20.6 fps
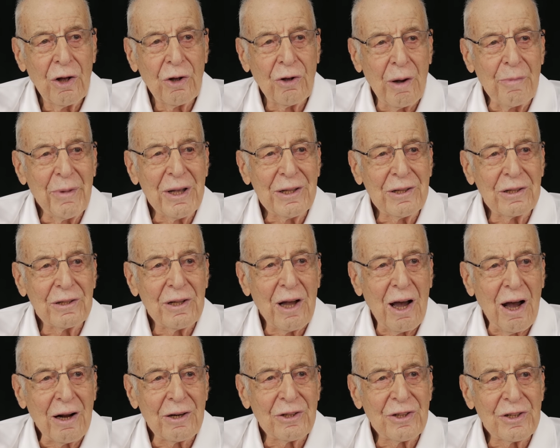committed
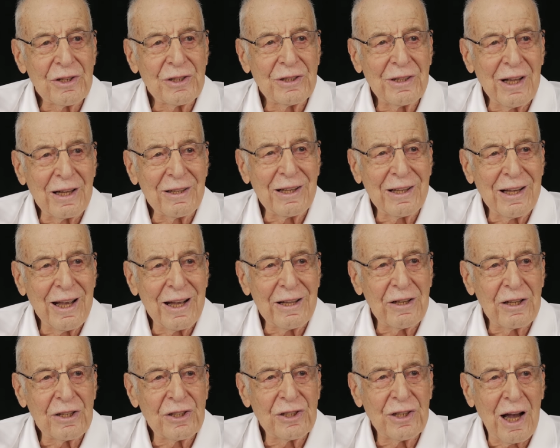artists,
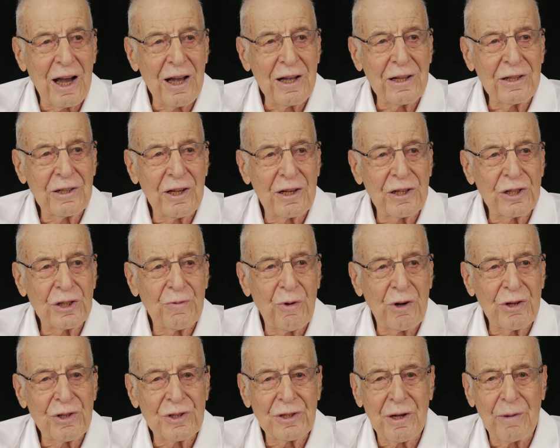dedicated scientists
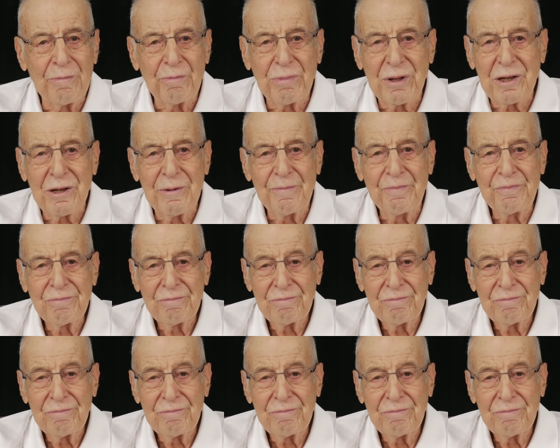were simply